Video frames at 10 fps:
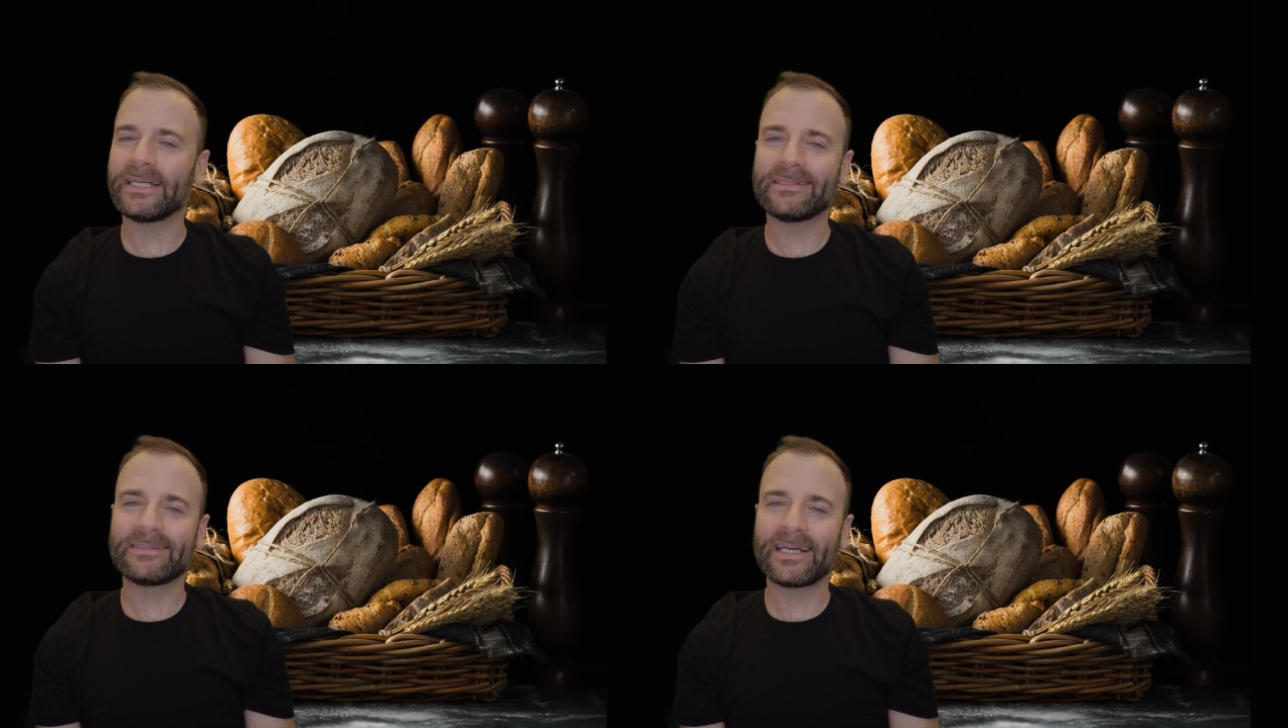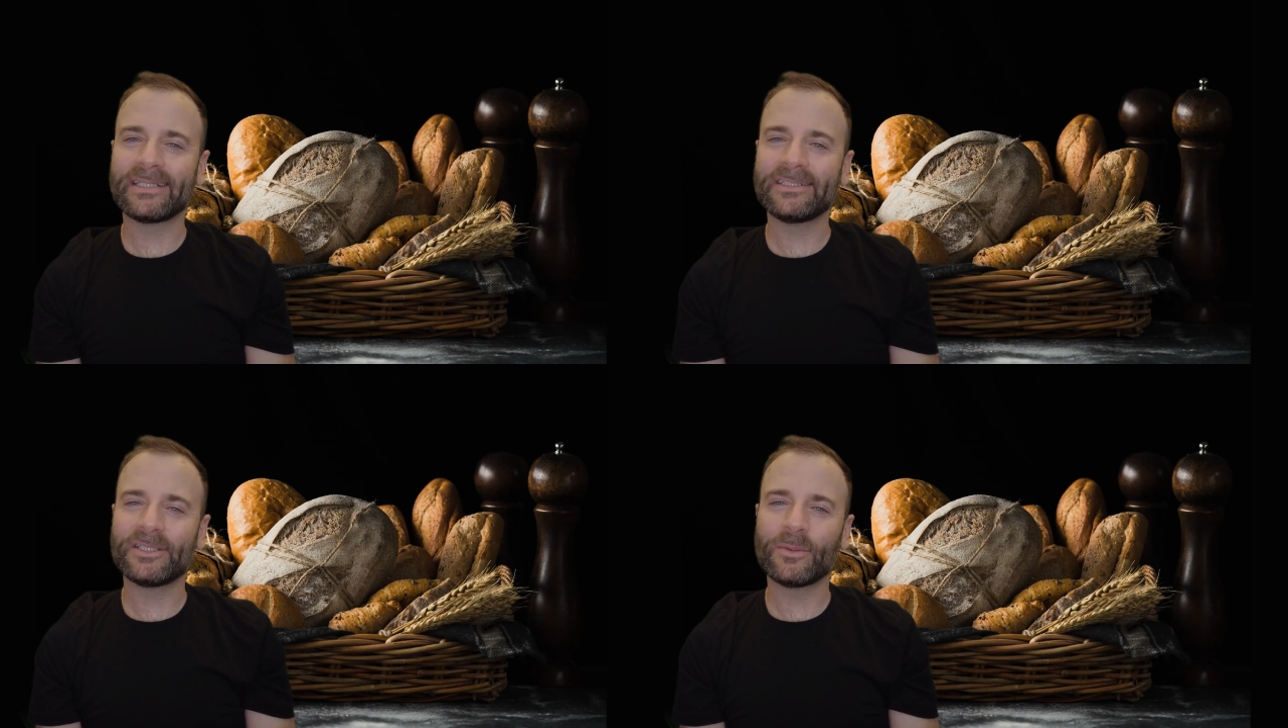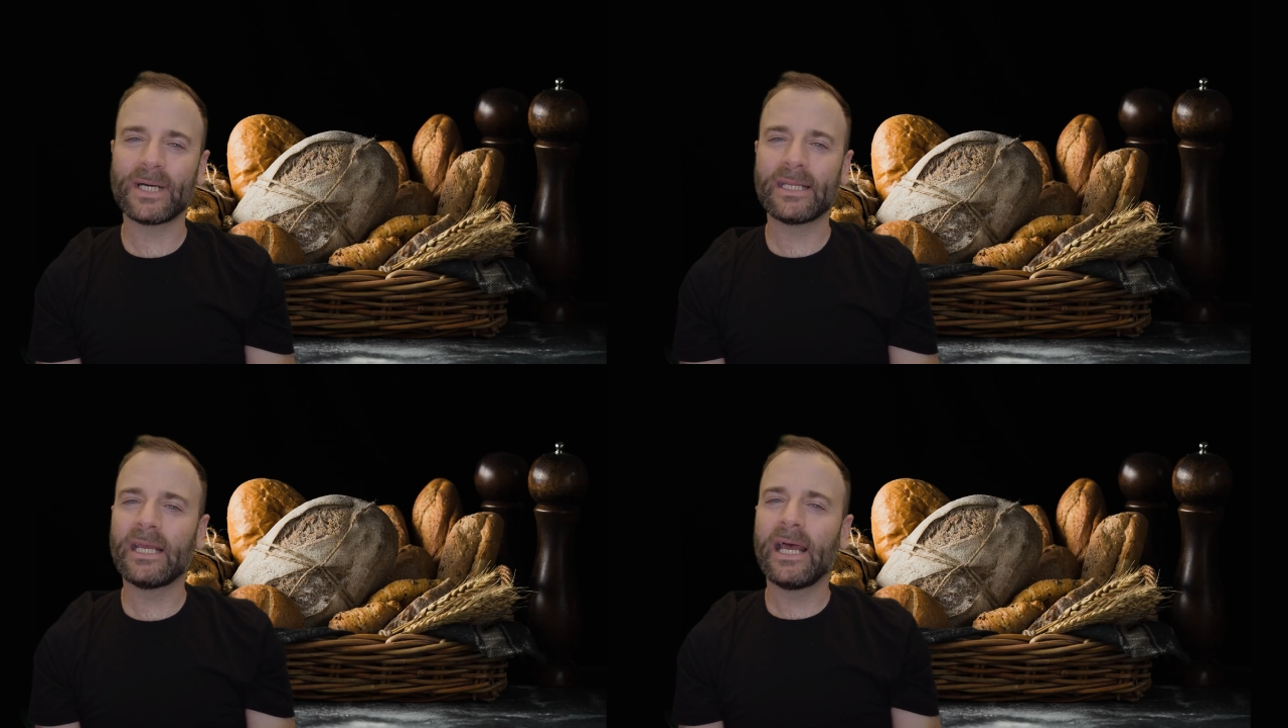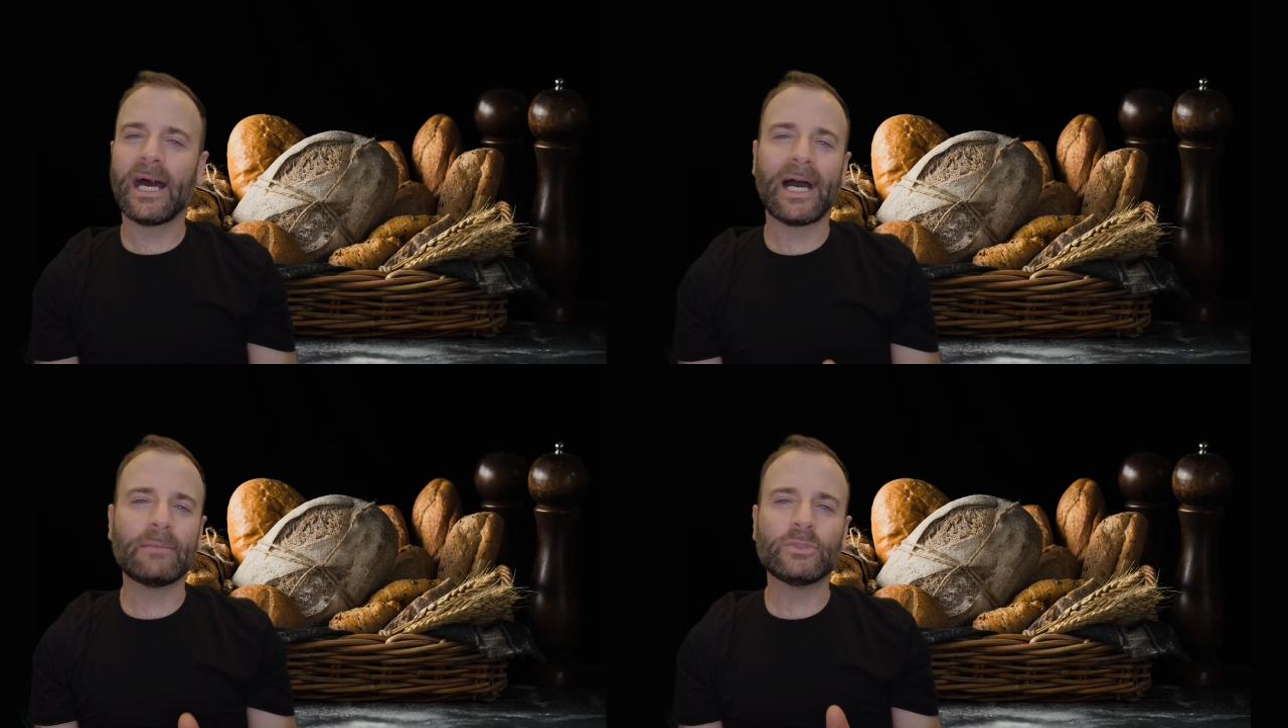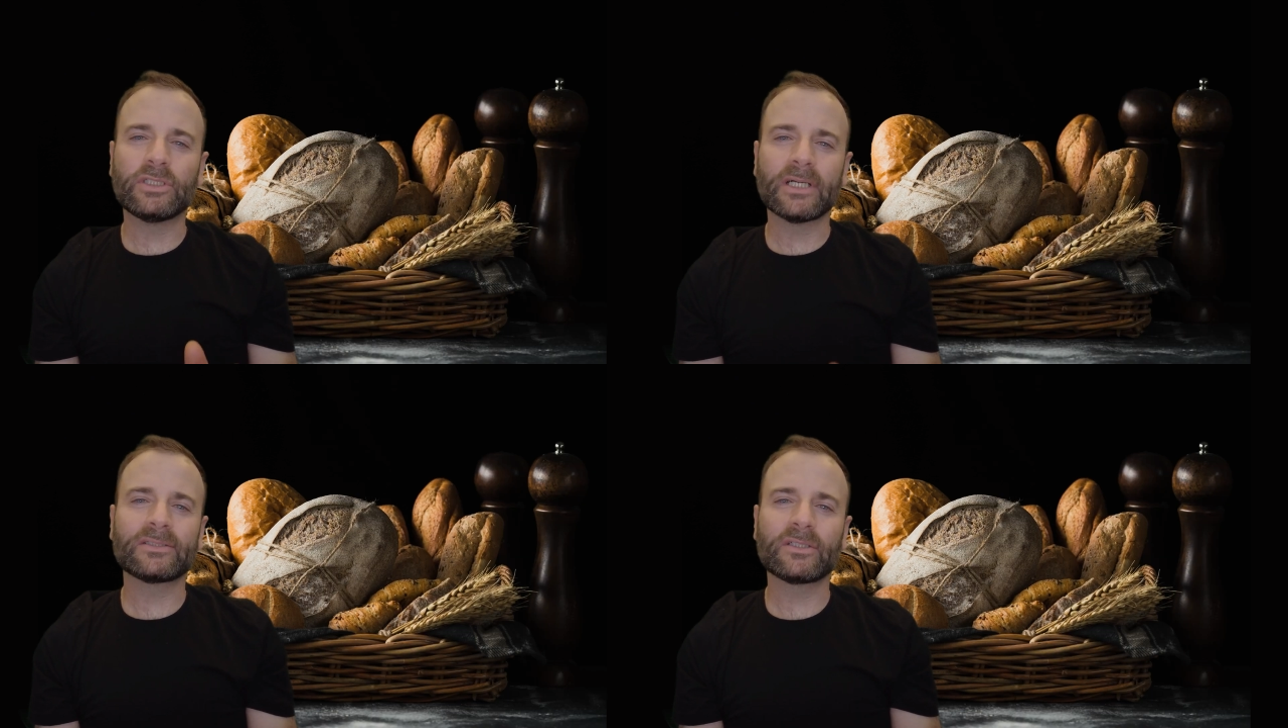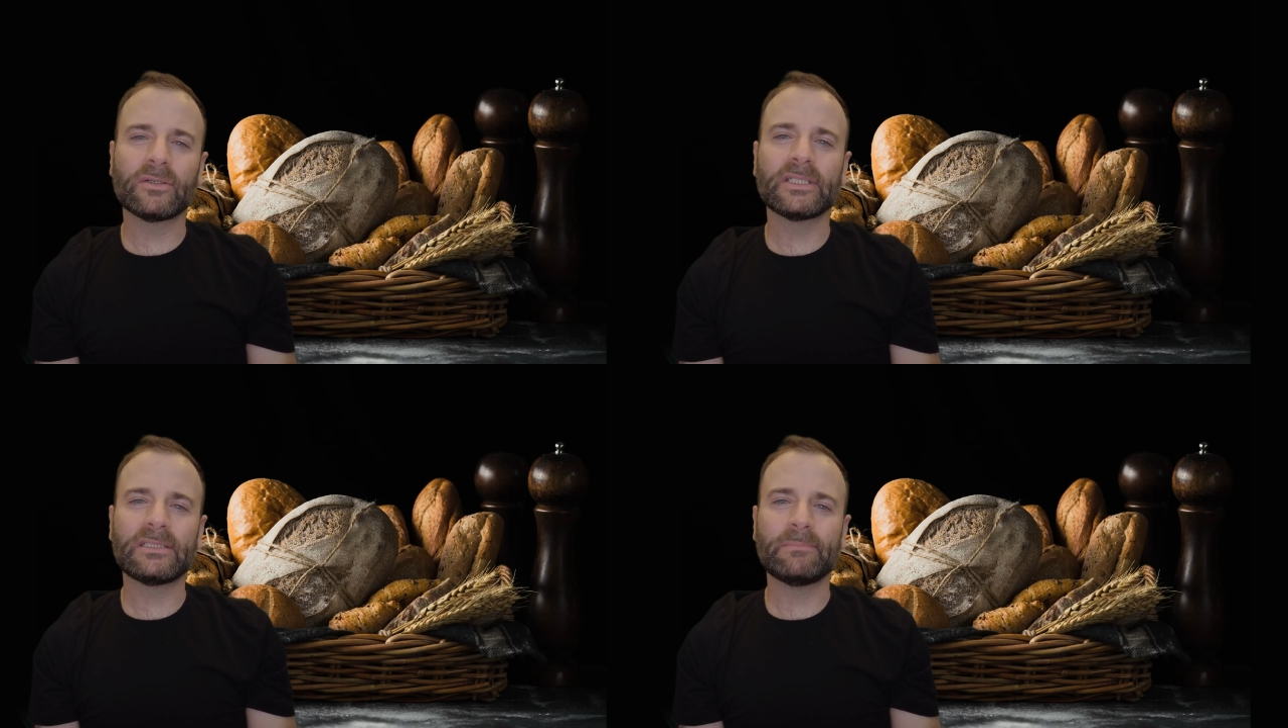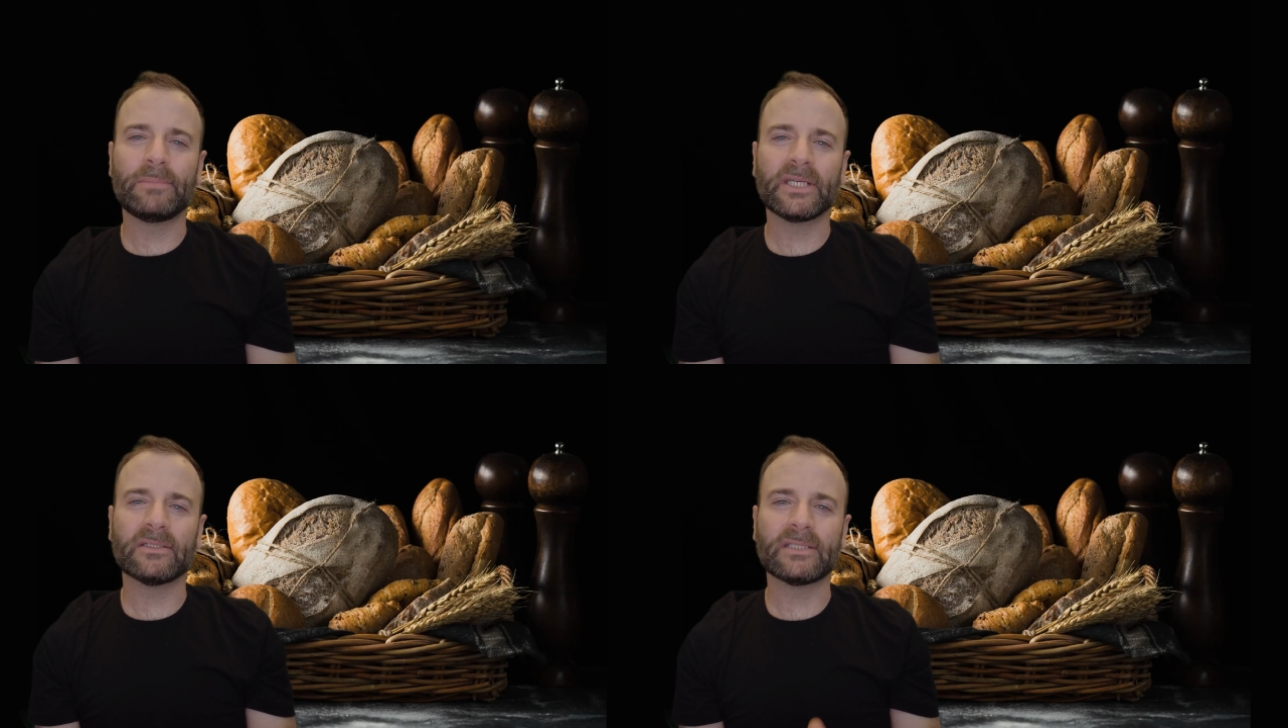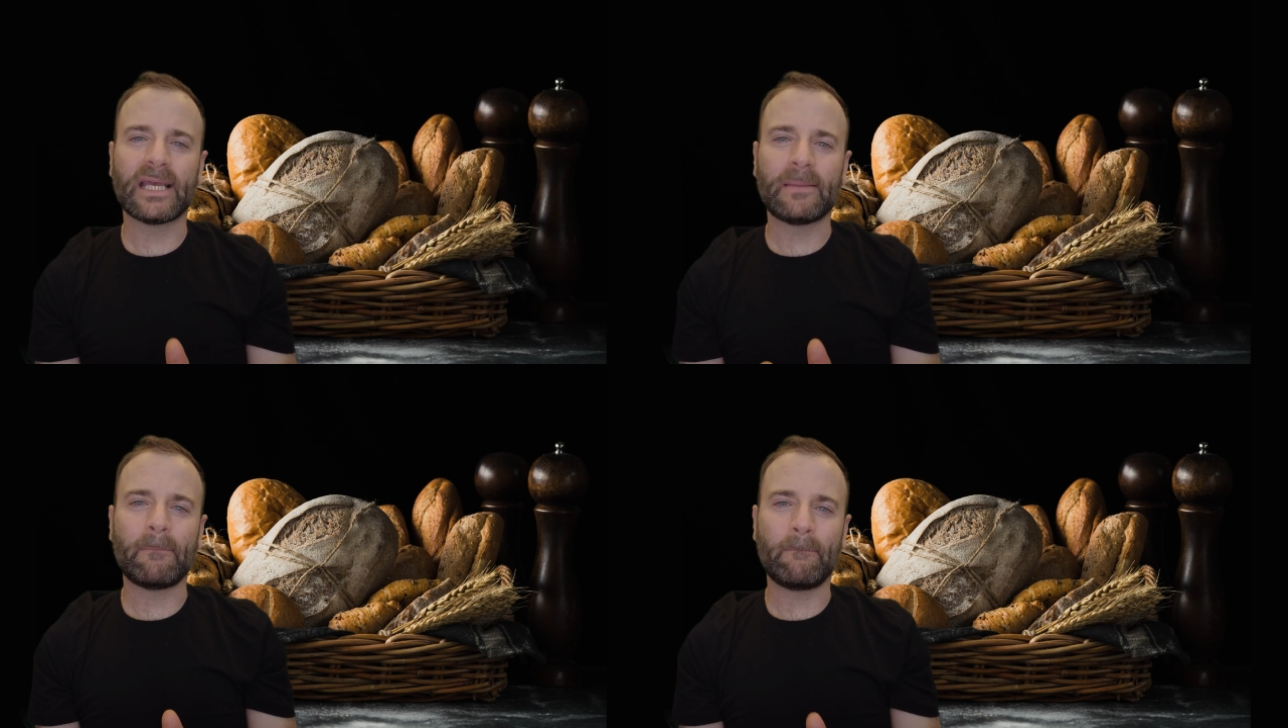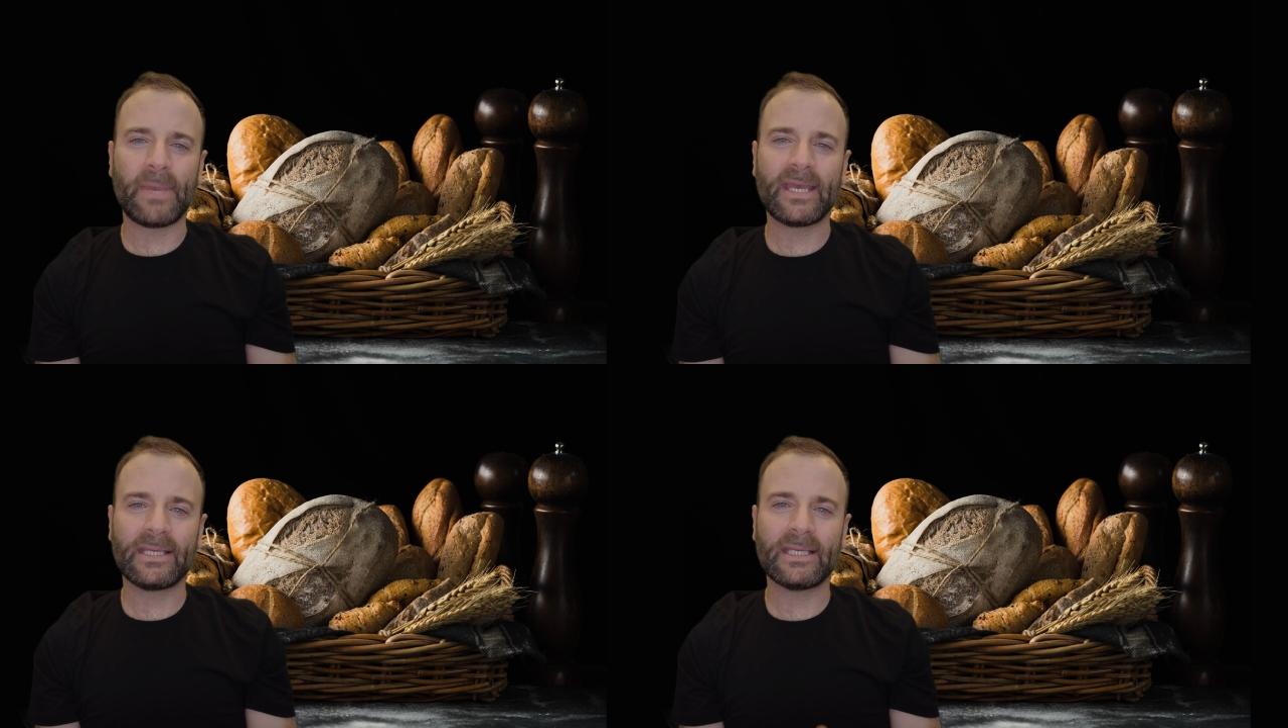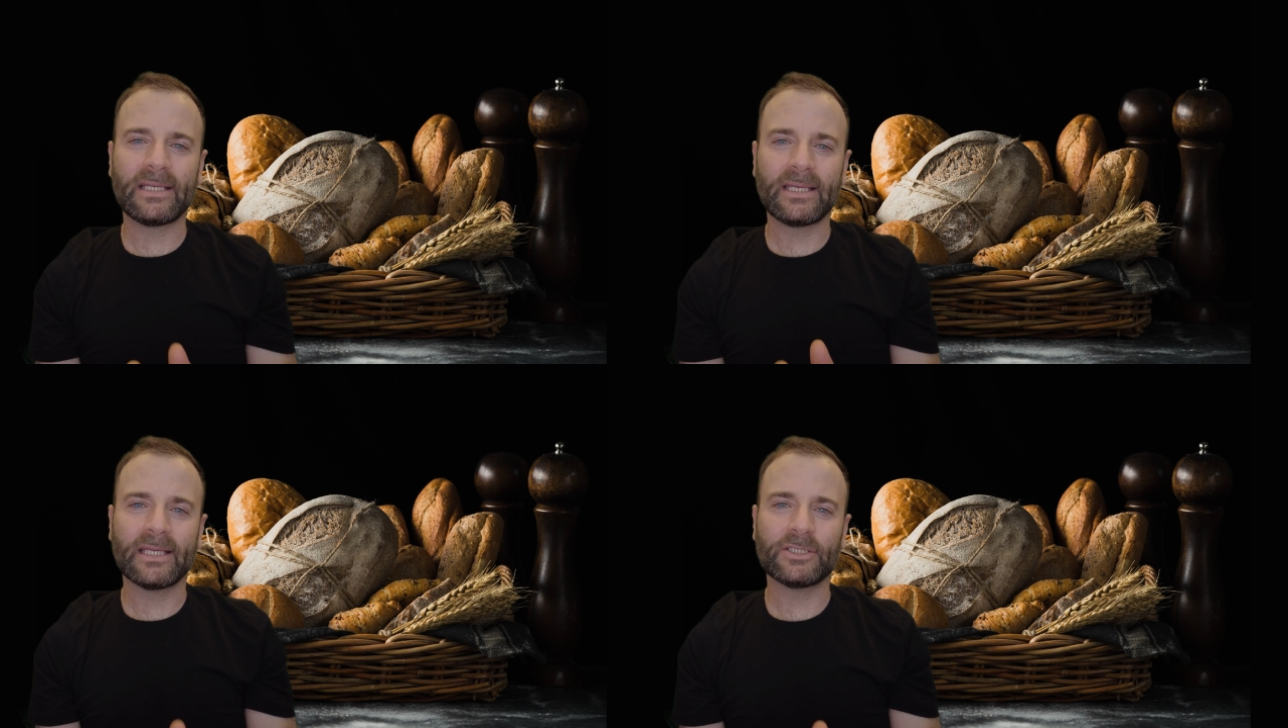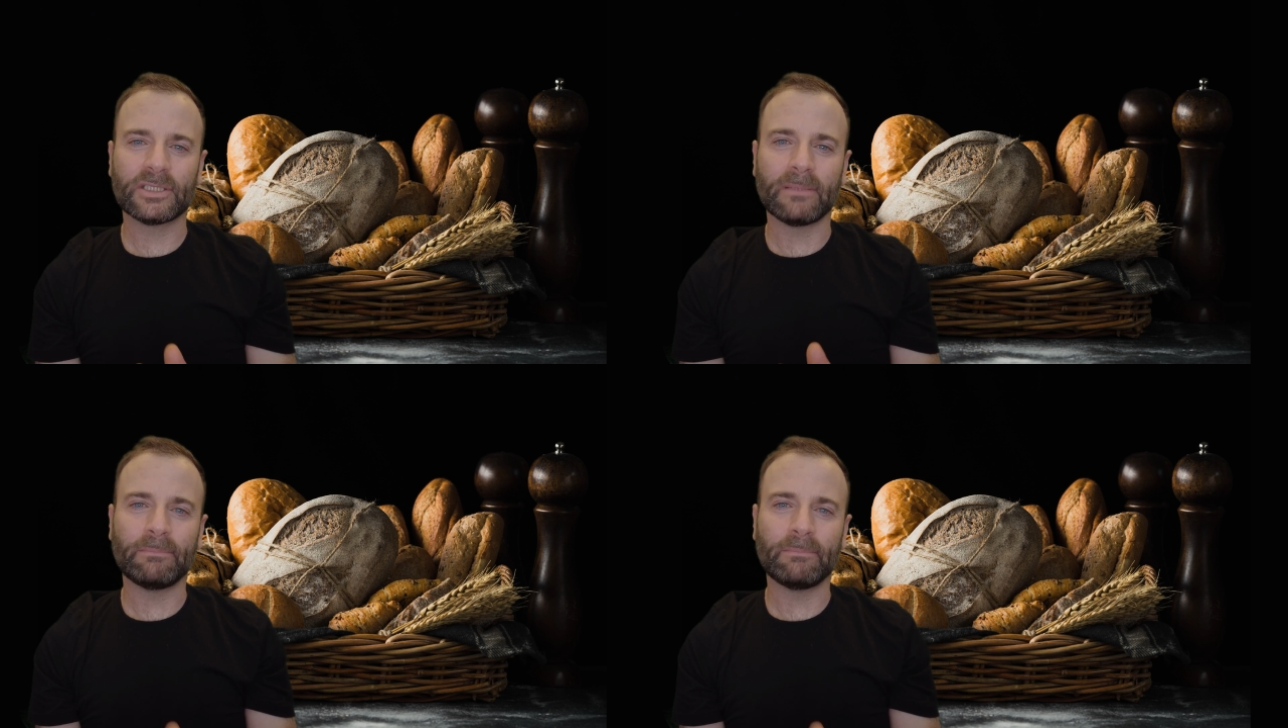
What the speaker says: I decided, you know what? I'm just going to build a baking kitchen,